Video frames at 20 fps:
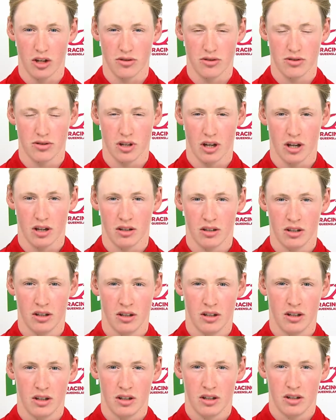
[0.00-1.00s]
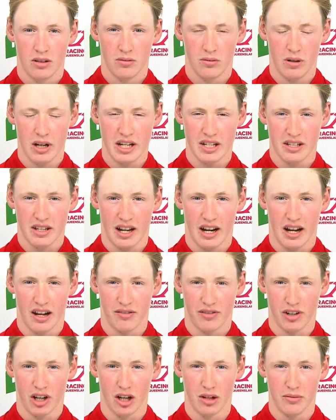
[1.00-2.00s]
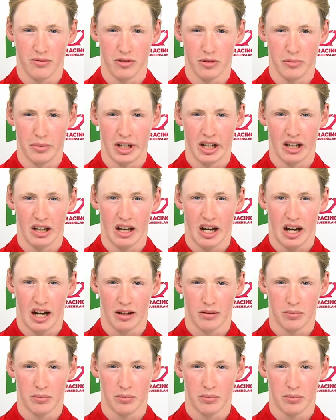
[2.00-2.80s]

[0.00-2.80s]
So we're just going to have to hope for a bit of luck.